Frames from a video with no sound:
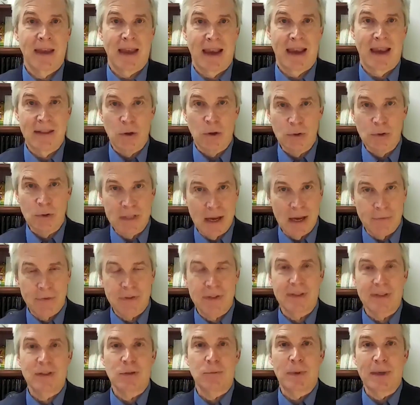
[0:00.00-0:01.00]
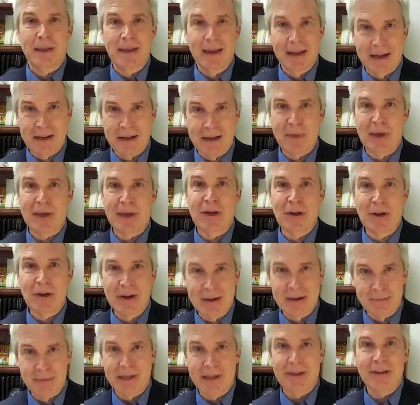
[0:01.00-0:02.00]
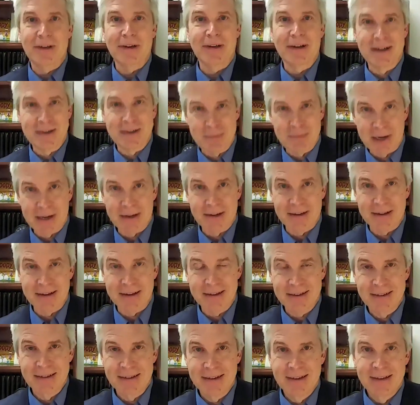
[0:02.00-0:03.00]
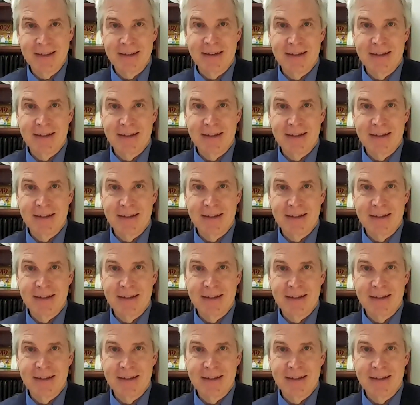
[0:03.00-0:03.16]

And those deficits have been getting bigger and bigger and bigger.